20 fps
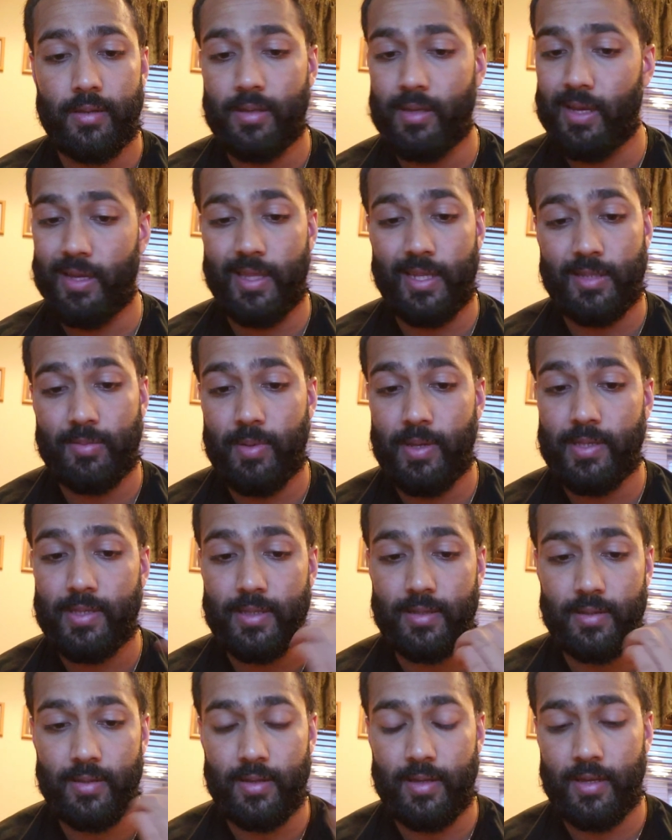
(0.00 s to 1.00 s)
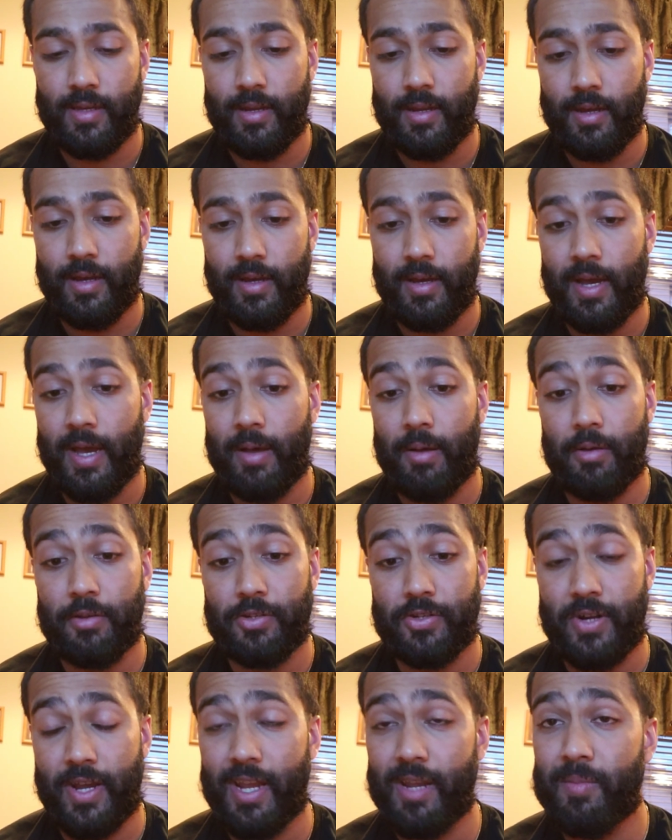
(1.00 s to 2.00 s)
yeah, that's basically it. I'll
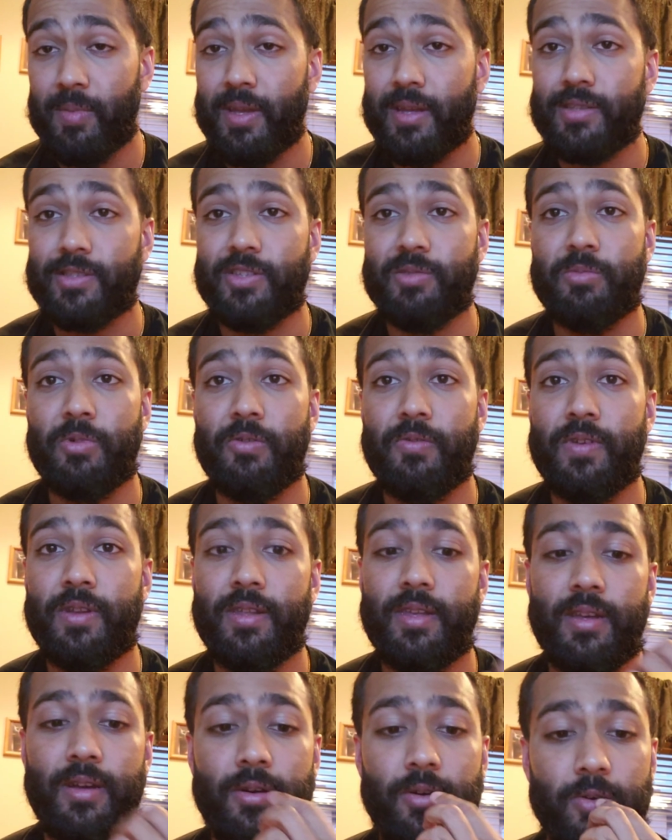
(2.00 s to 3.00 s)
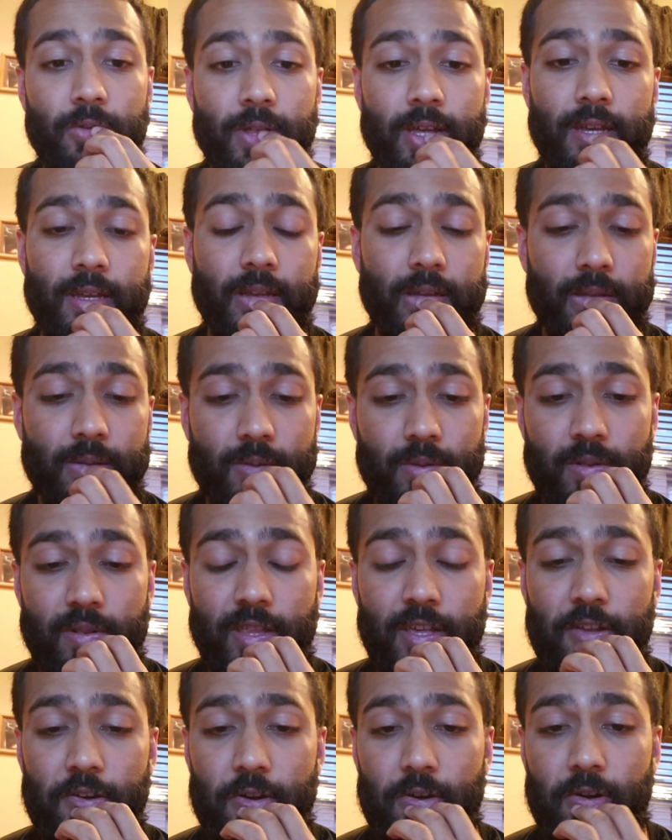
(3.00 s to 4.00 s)
try to make a sumo video like
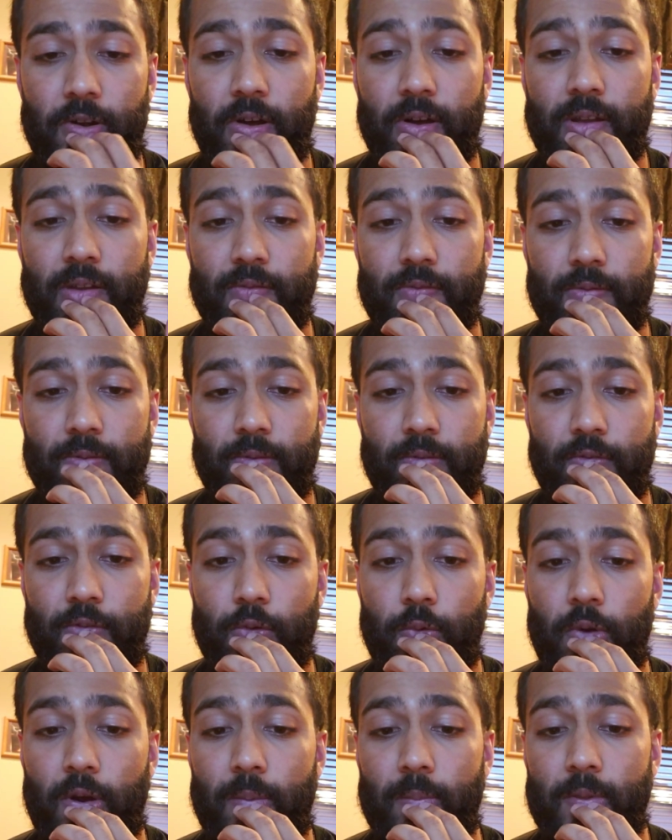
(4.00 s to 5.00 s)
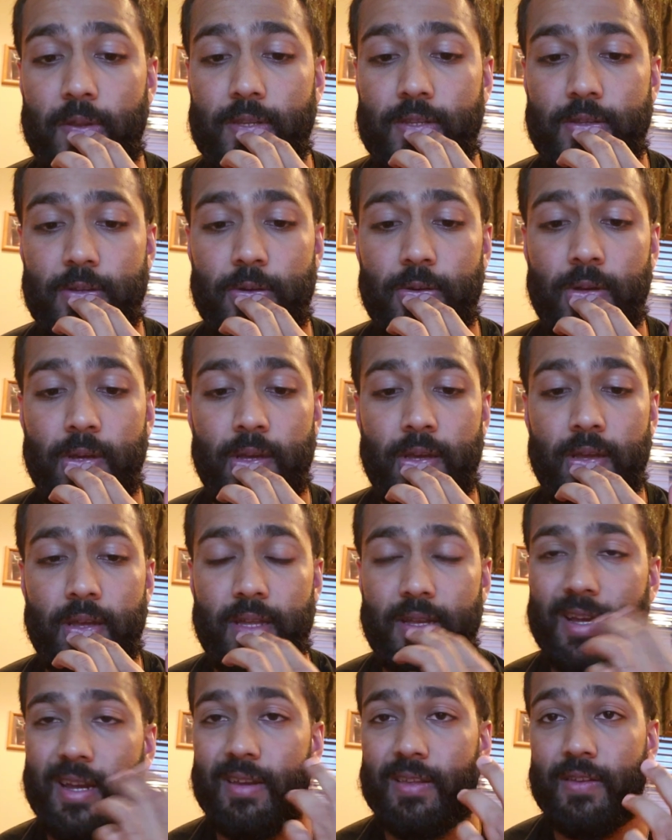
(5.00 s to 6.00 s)
later on if you want me to,
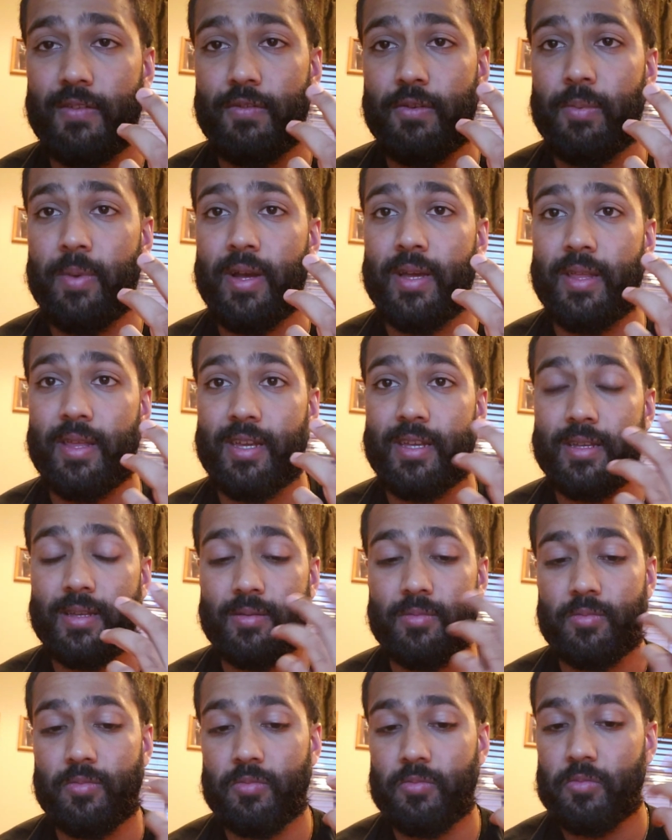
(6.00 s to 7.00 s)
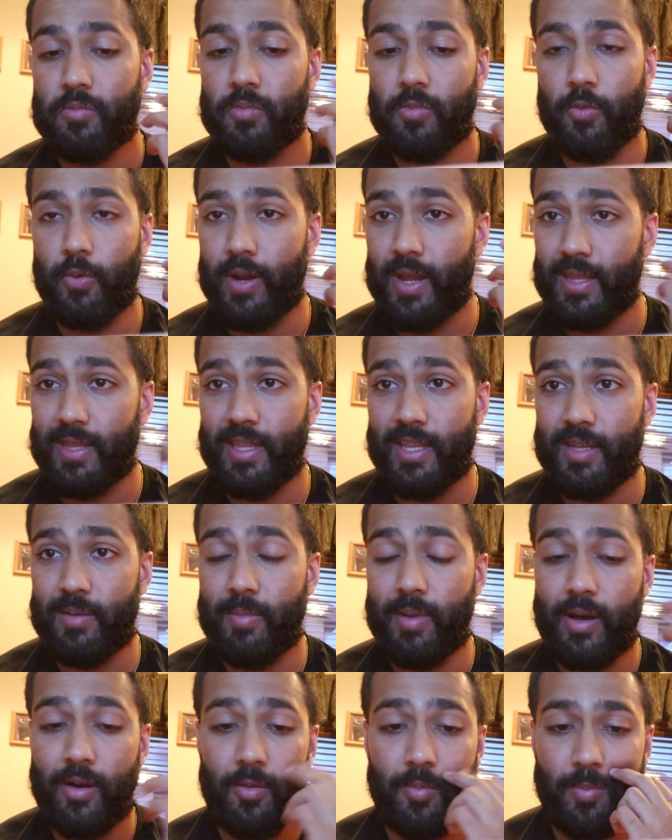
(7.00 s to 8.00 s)
kind of give you my like what I think
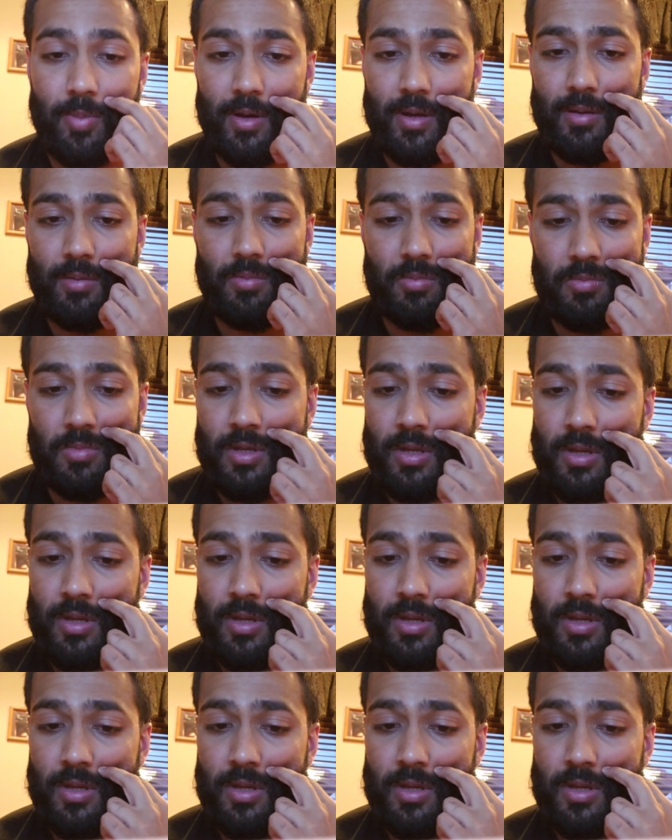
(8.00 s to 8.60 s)
about, but